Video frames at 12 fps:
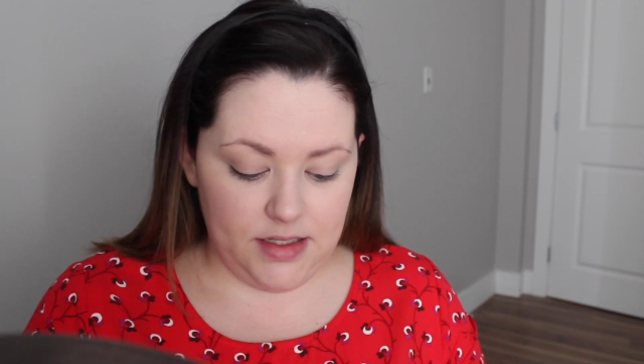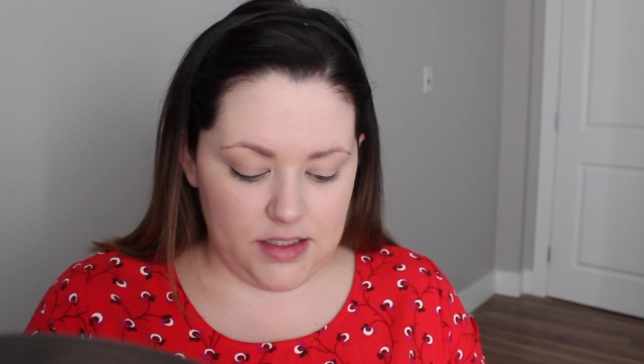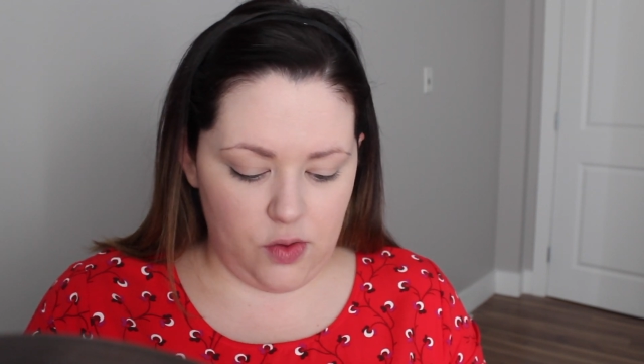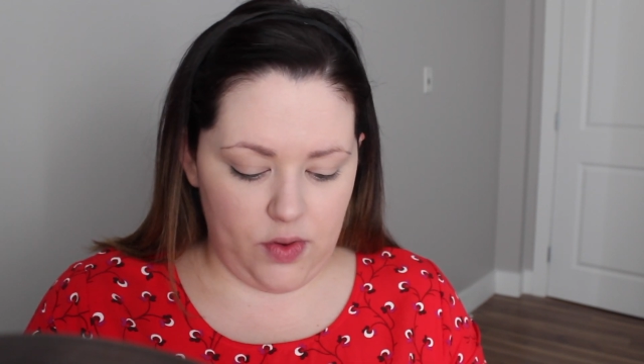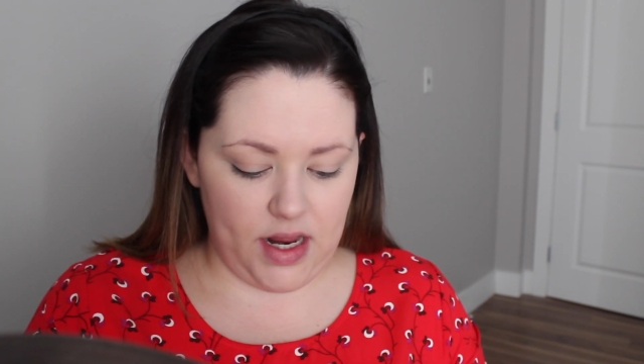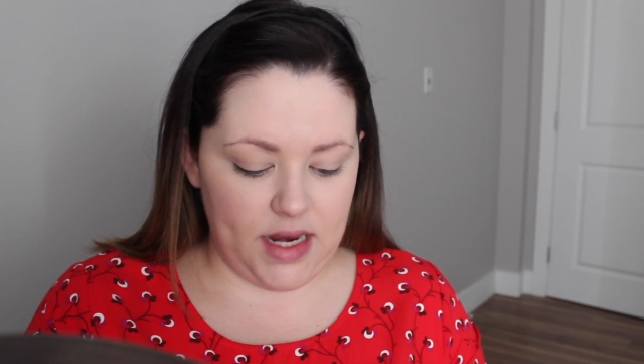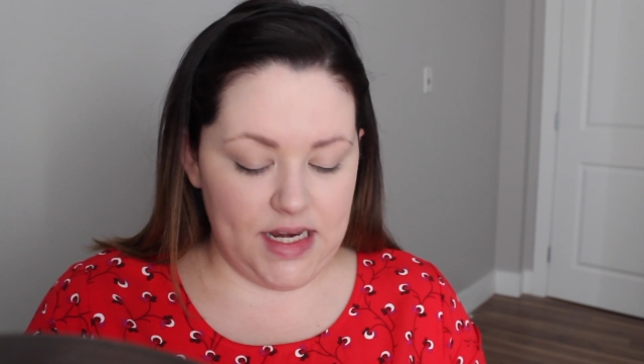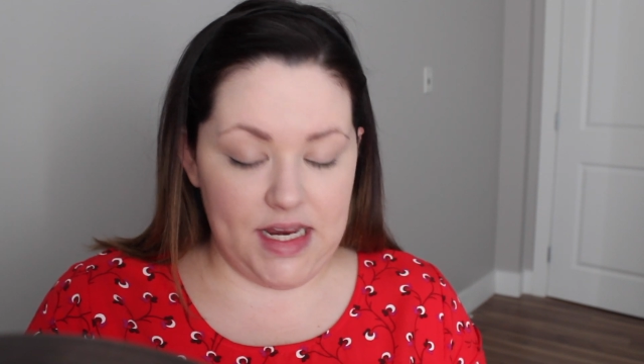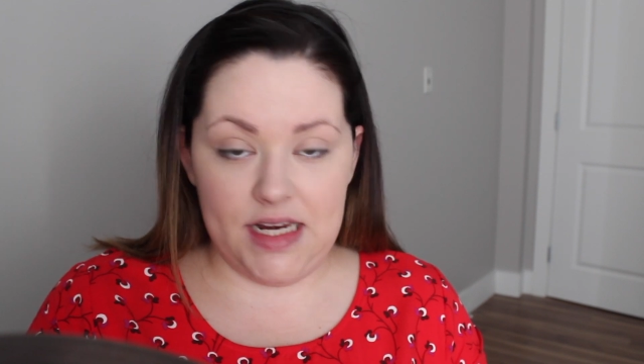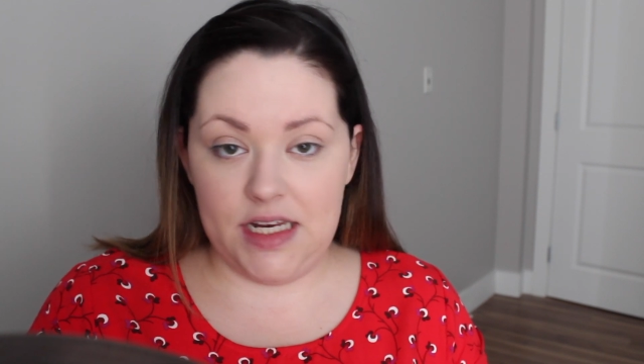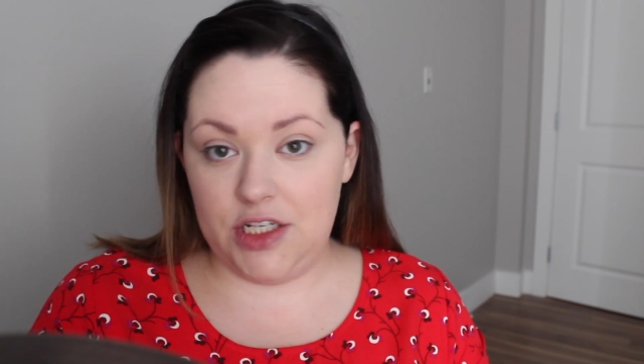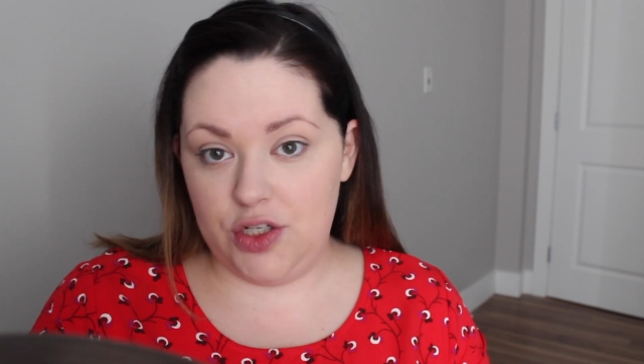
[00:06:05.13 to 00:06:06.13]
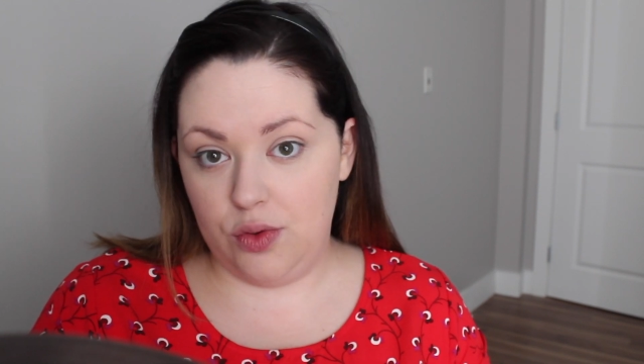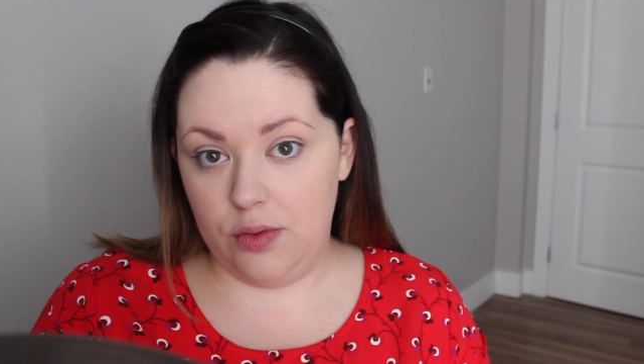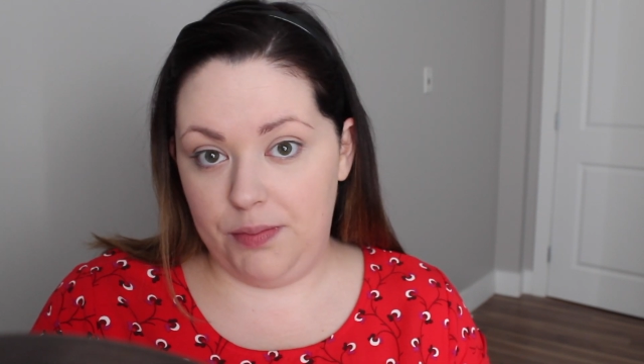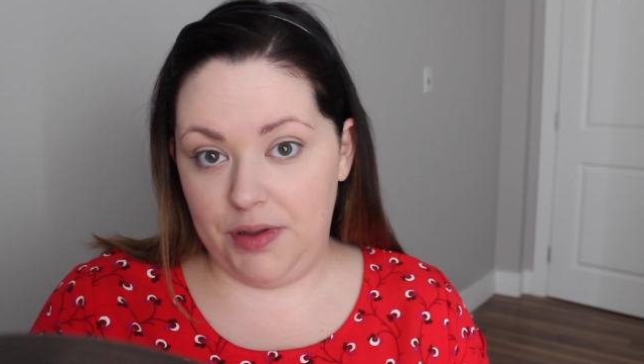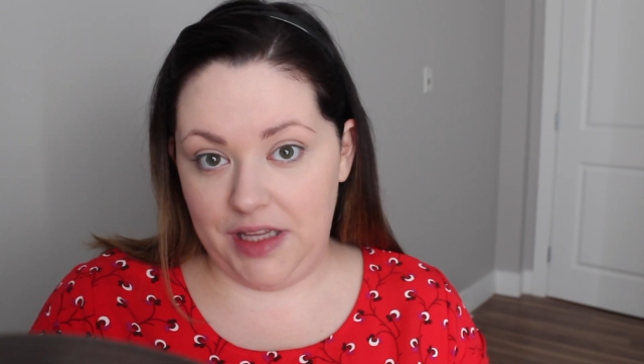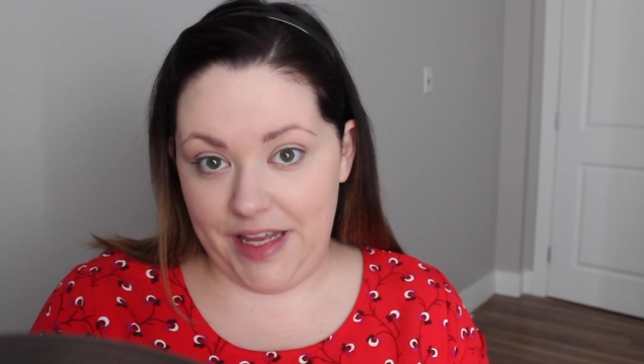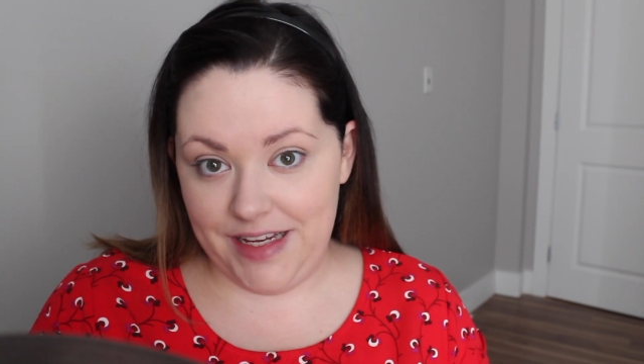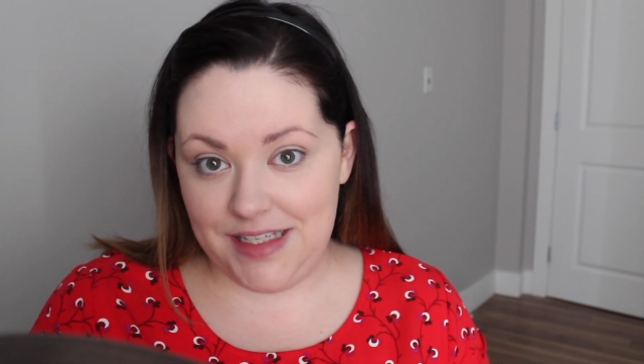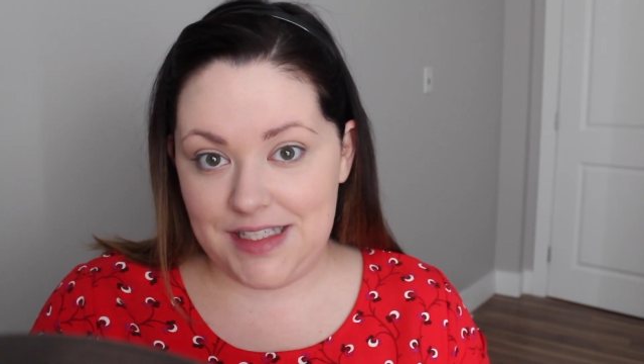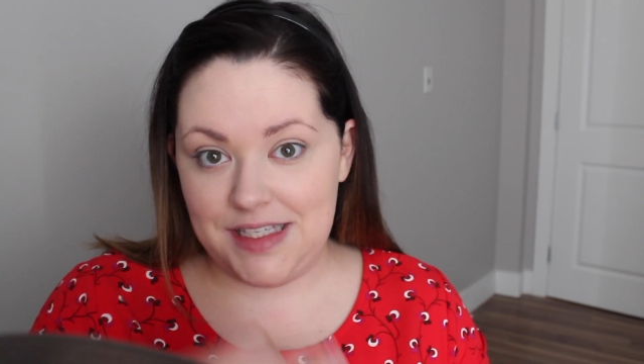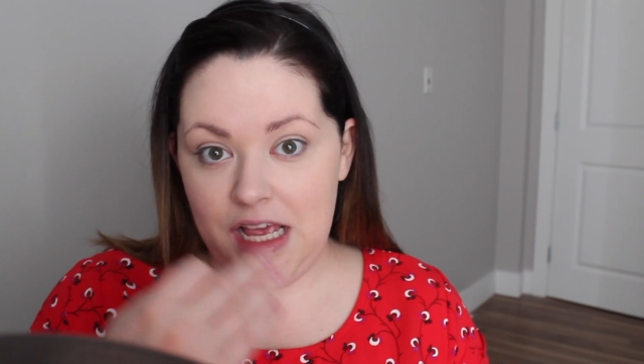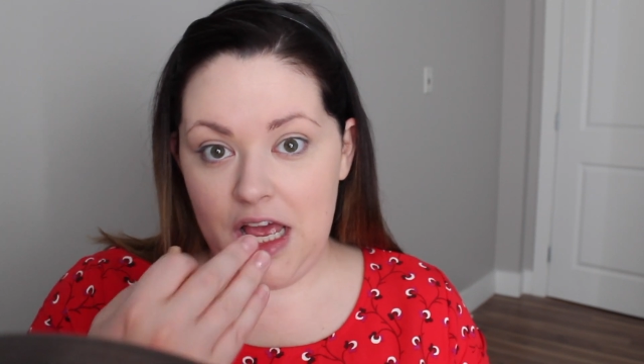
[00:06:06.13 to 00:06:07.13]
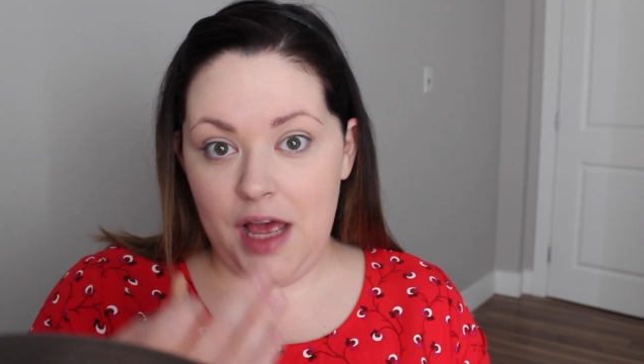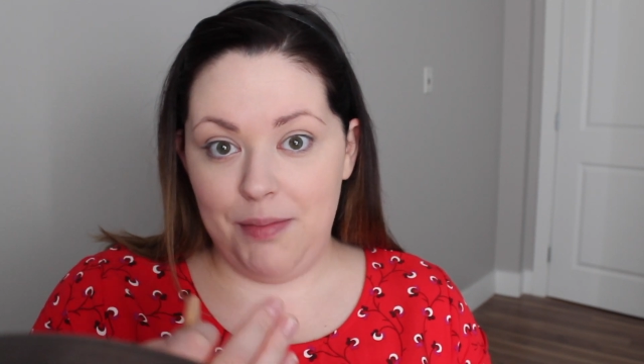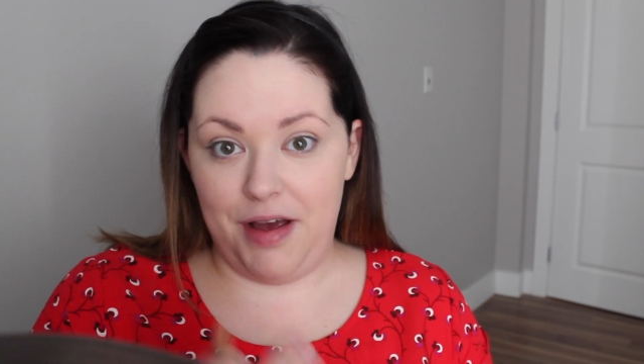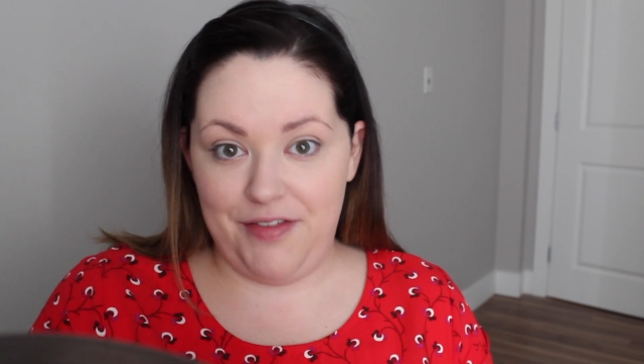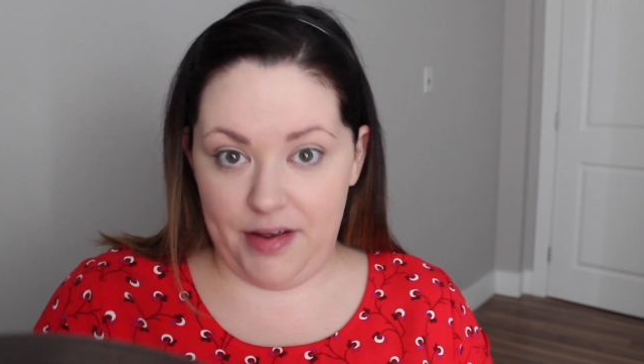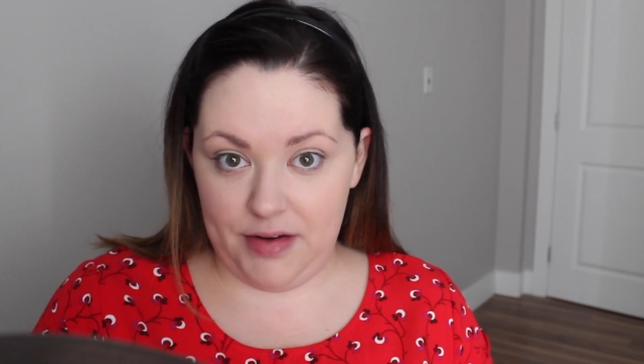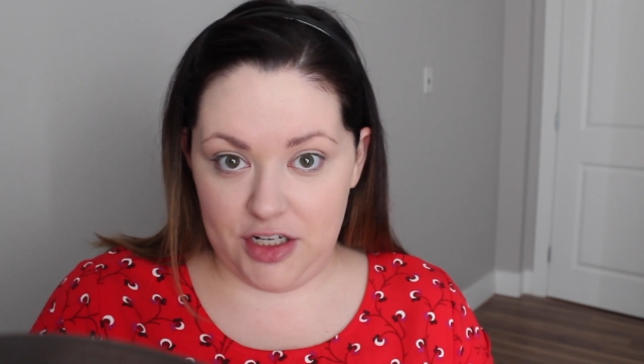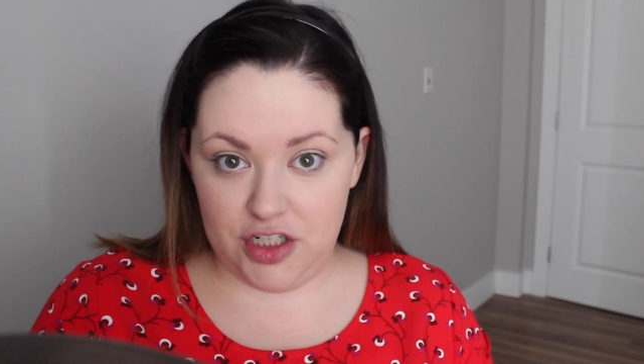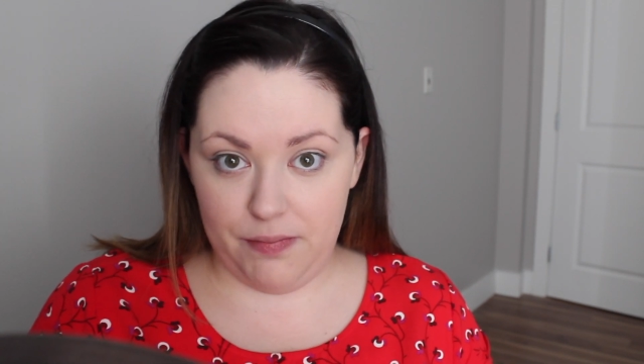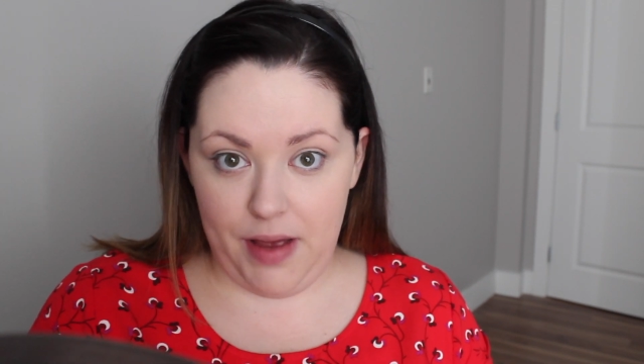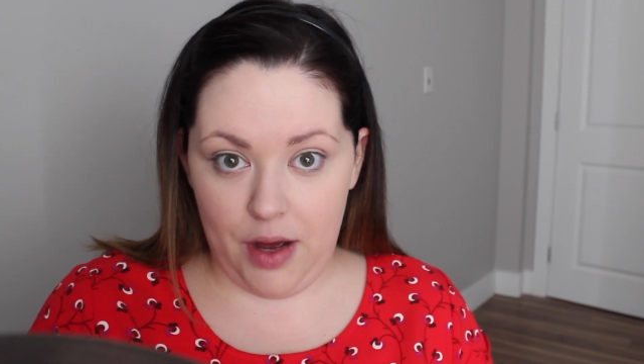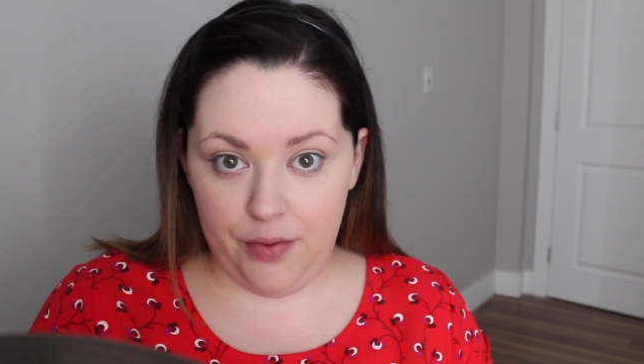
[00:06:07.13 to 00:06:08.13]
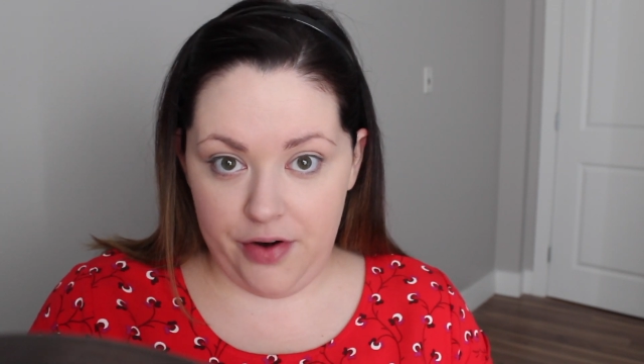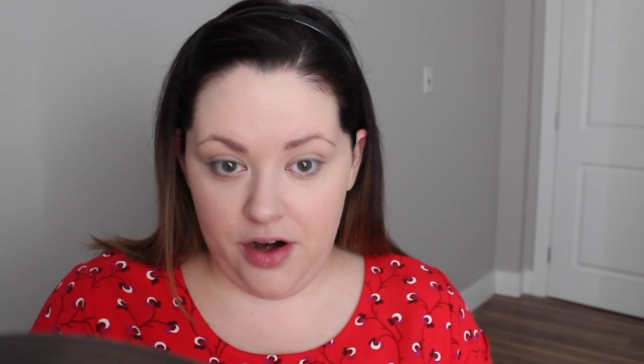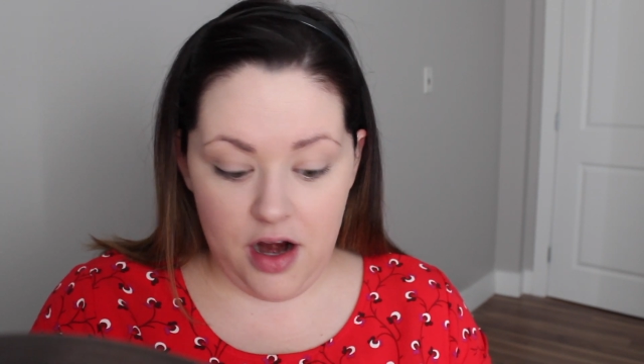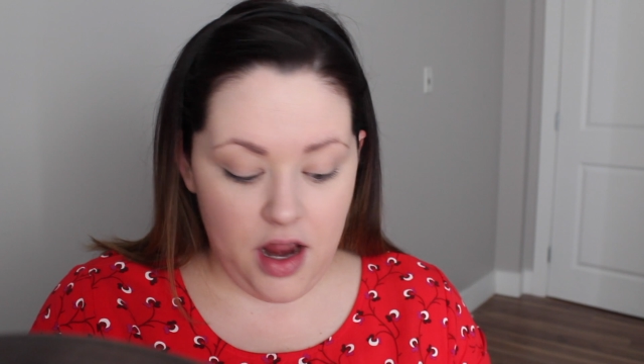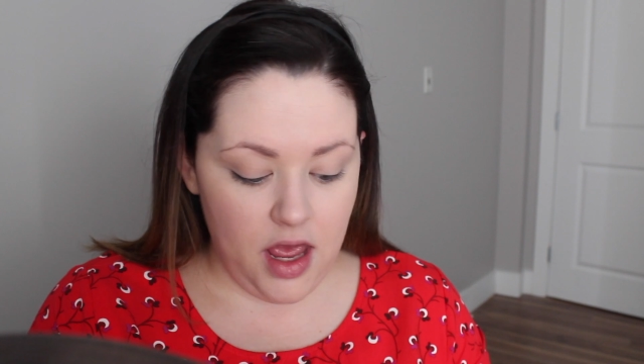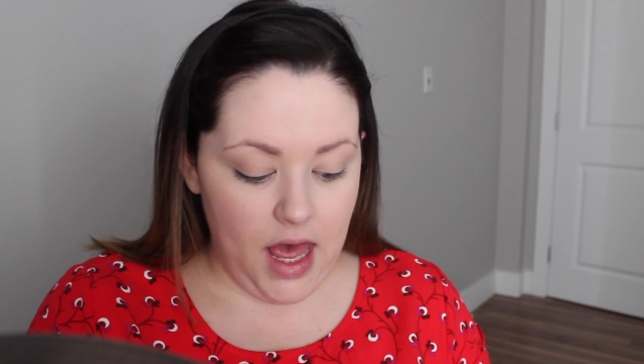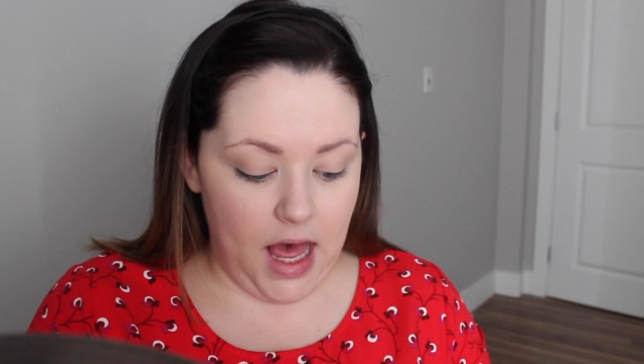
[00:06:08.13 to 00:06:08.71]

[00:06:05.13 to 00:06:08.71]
so when I needed to replace my foundation powder,